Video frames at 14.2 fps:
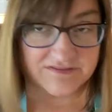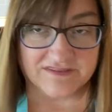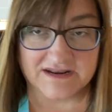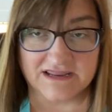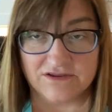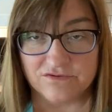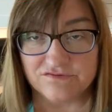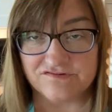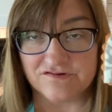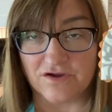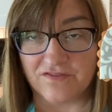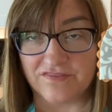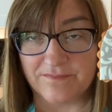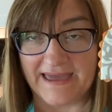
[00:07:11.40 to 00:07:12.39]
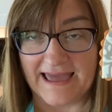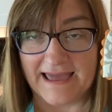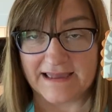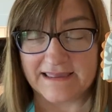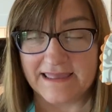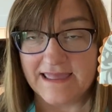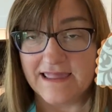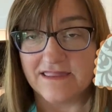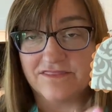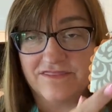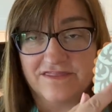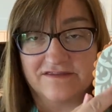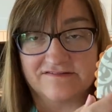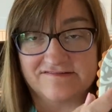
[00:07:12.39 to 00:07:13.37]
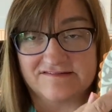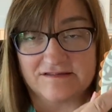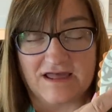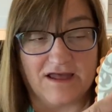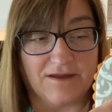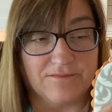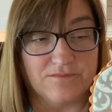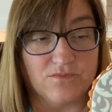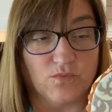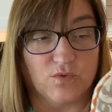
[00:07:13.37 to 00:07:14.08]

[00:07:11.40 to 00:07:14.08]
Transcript: that I used on the back. This, um,